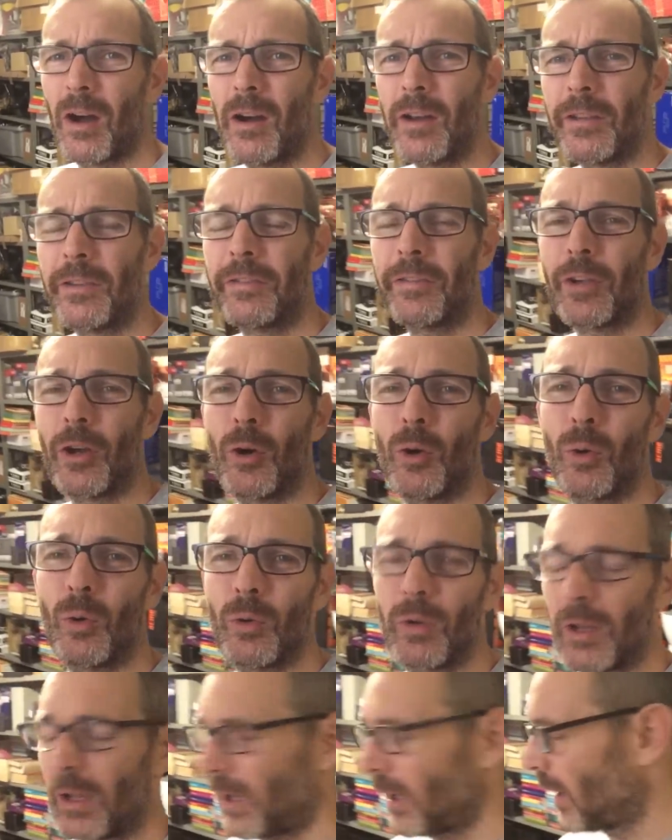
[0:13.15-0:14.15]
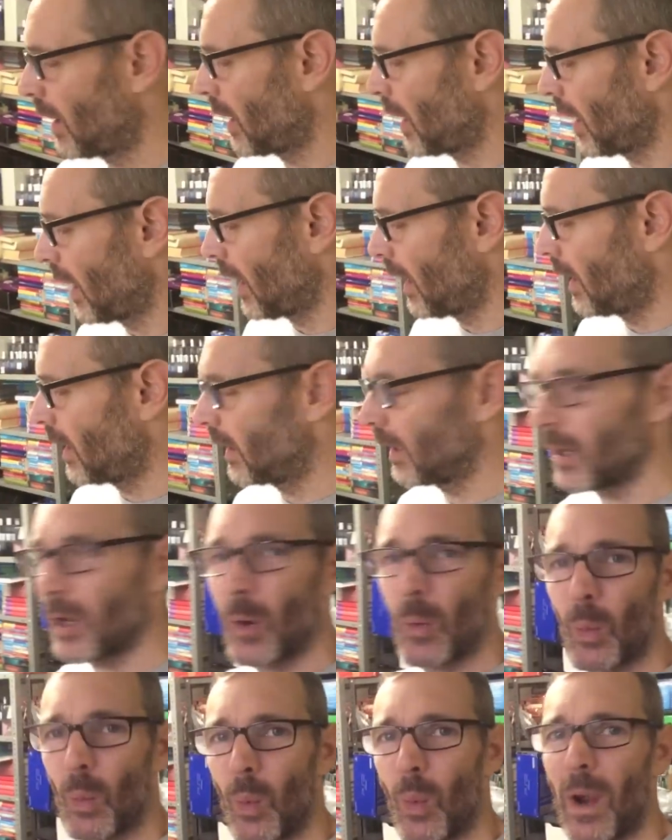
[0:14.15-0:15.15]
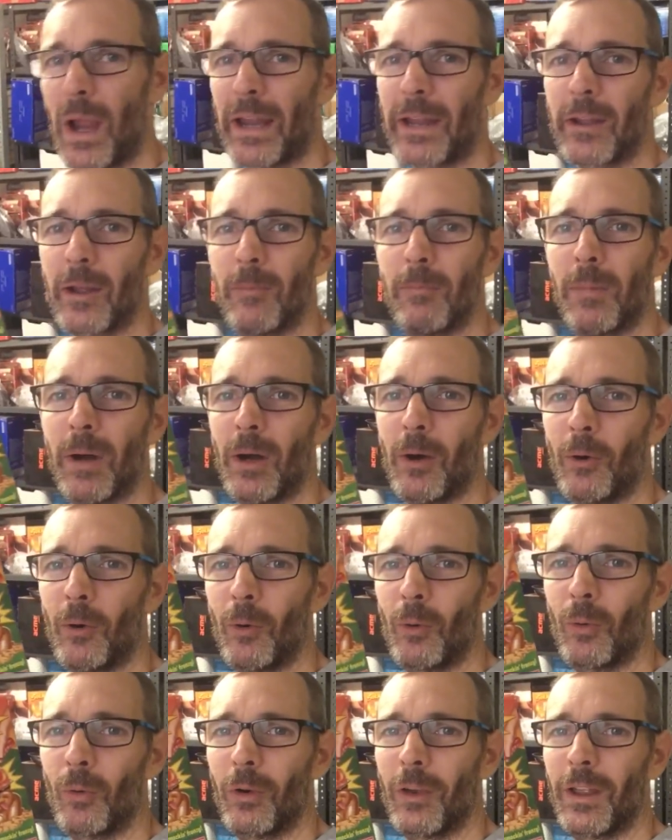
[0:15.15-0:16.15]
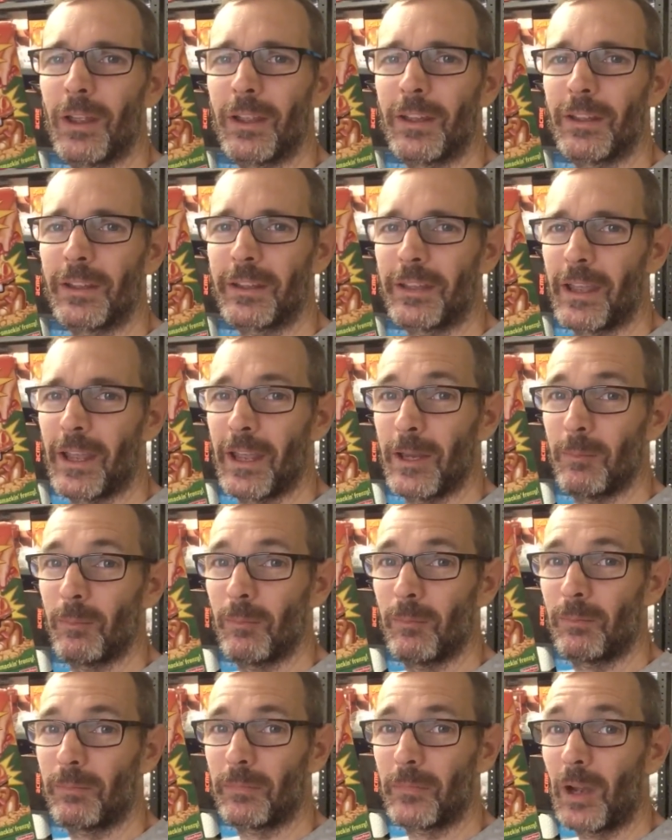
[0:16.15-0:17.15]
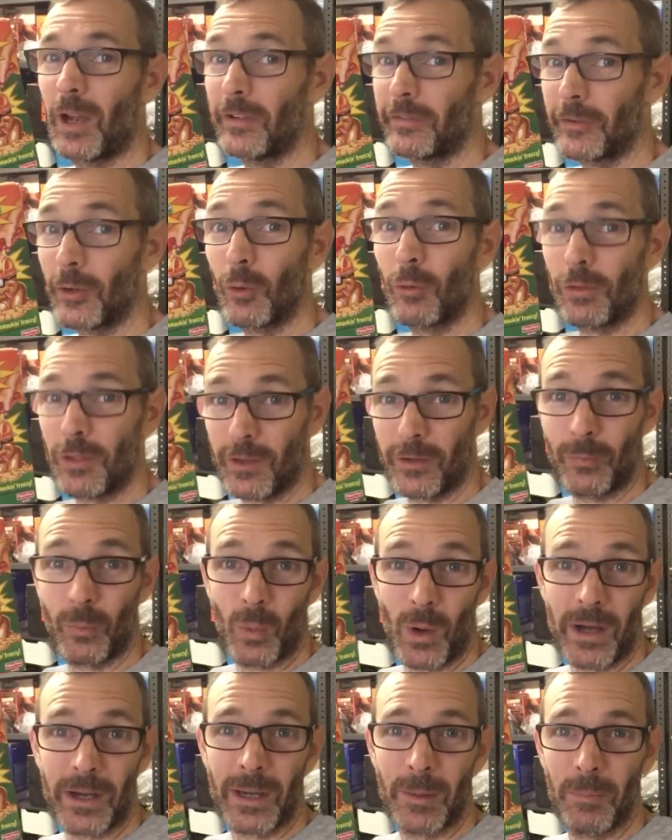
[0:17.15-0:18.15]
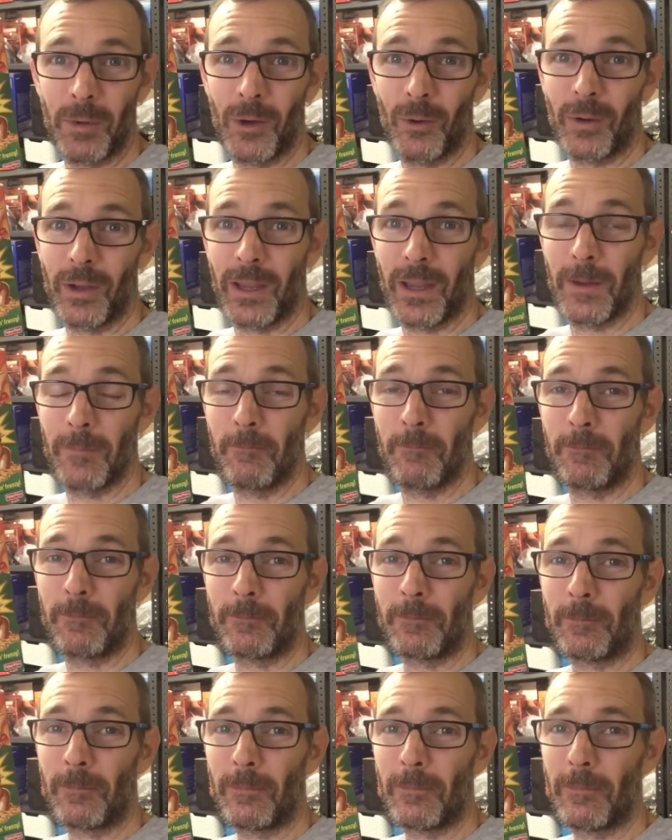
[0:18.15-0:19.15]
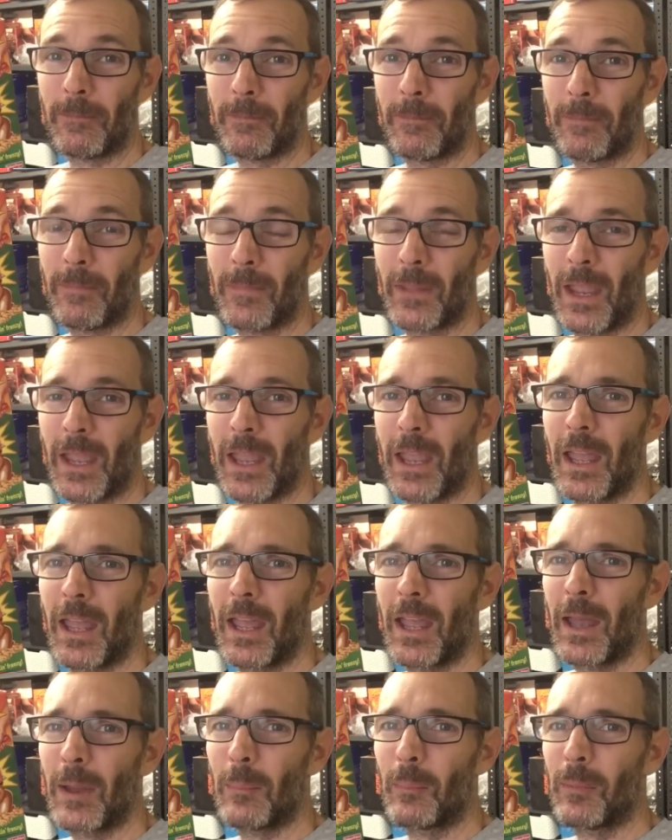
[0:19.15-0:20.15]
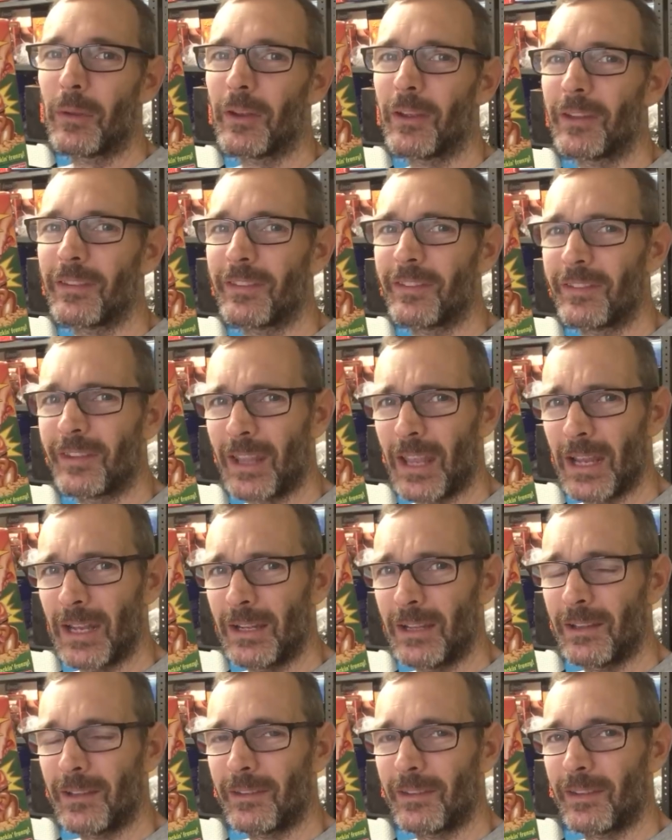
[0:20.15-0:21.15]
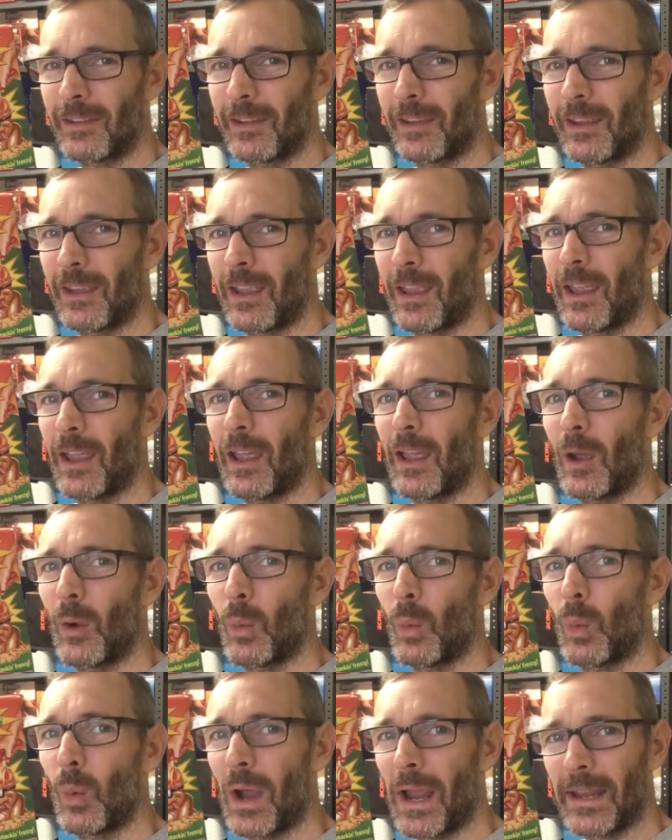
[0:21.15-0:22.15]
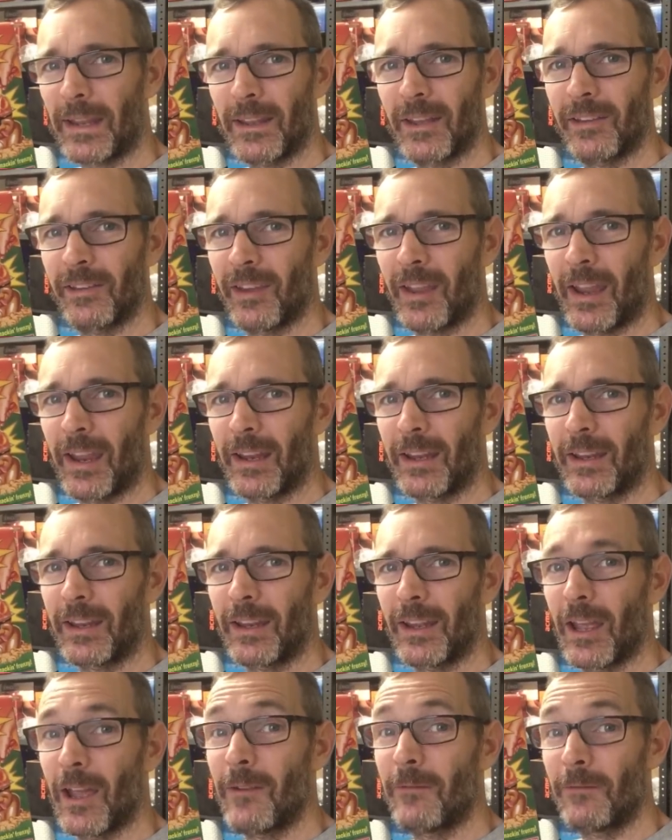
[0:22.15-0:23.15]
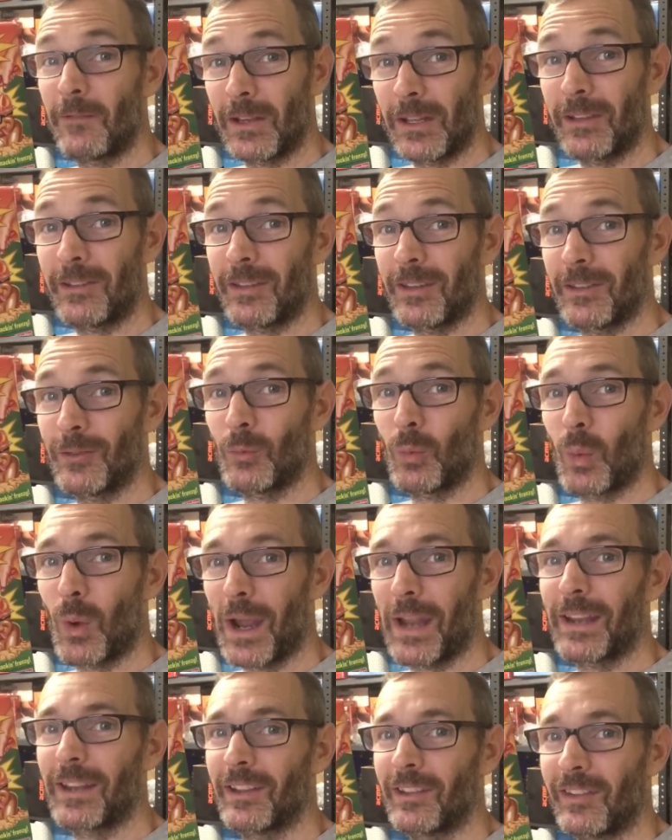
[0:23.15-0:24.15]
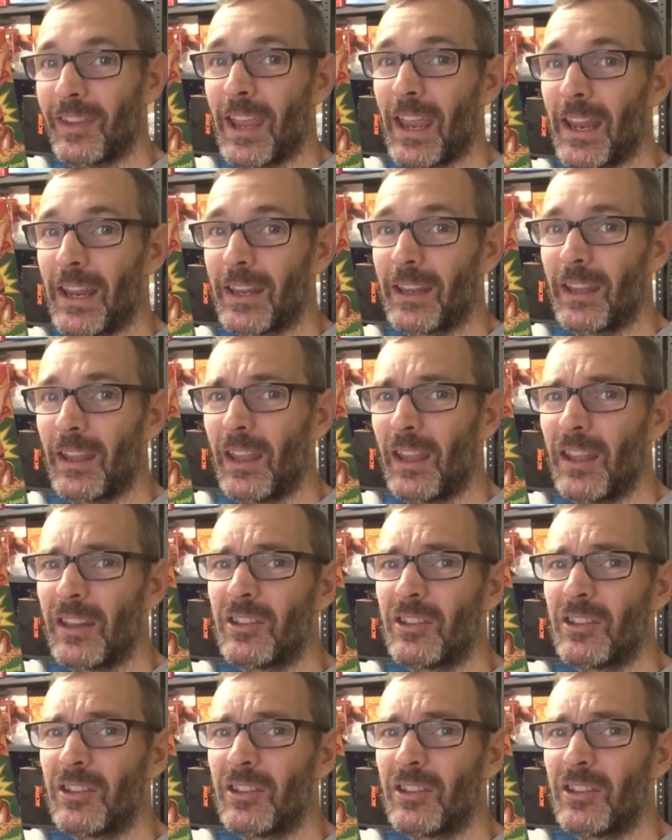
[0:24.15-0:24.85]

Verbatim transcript: I sold a Whack-A-Mole game. I sold this Whack-A-Mole game, but I sent Whack-Attack, a vintage Whack-Attack.